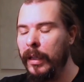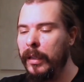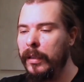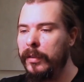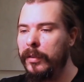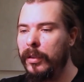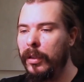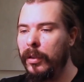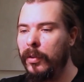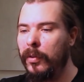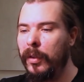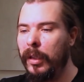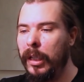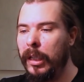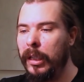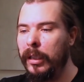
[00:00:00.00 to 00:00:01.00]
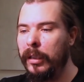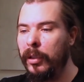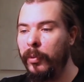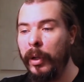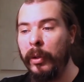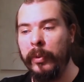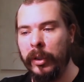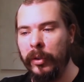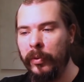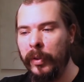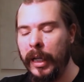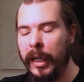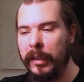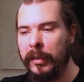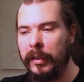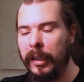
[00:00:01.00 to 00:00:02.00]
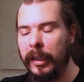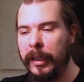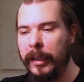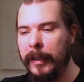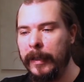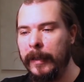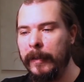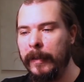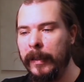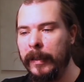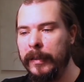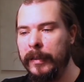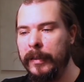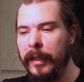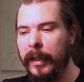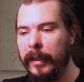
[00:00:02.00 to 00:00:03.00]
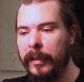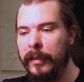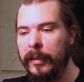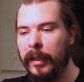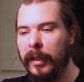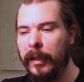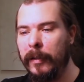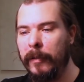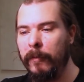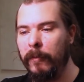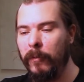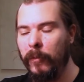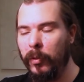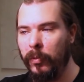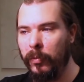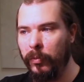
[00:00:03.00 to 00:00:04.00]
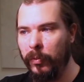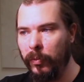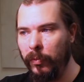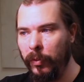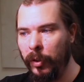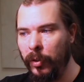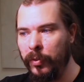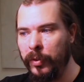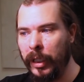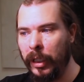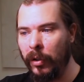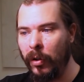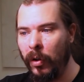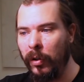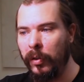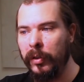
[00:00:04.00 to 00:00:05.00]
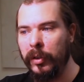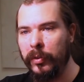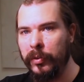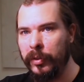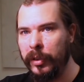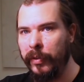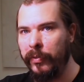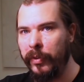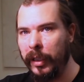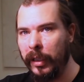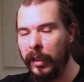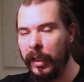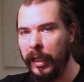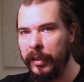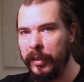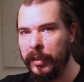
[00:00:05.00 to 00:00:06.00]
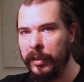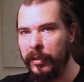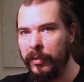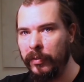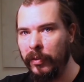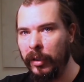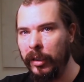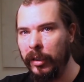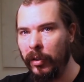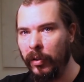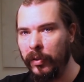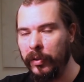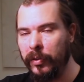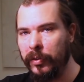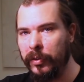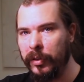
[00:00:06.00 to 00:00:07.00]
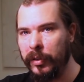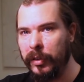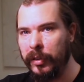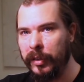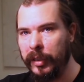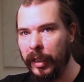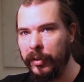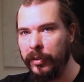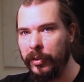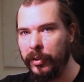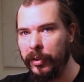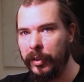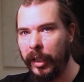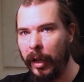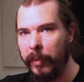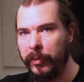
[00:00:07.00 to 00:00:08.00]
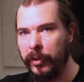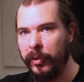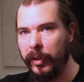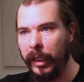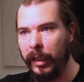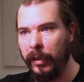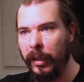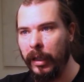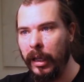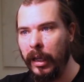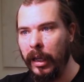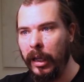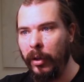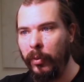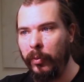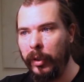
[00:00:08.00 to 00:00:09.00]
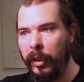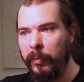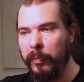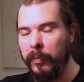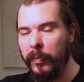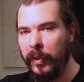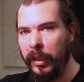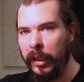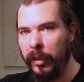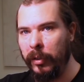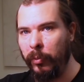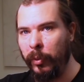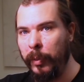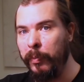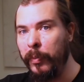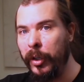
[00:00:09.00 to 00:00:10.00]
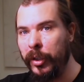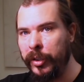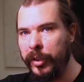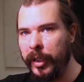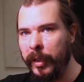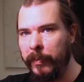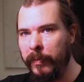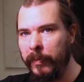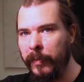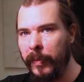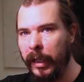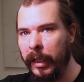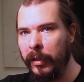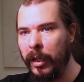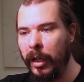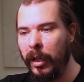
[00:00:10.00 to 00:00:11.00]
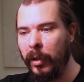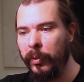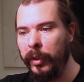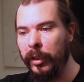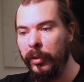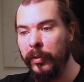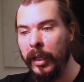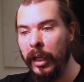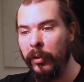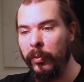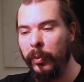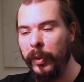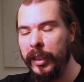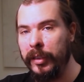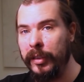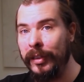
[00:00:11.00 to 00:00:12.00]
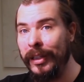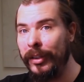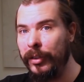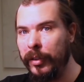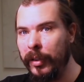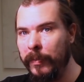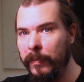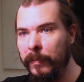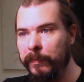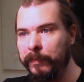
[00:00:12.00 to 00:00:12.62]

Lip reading: So the way we do that is that using all those different lenses and all those sensors capturing, we merge them, and how we do that, we stitch them.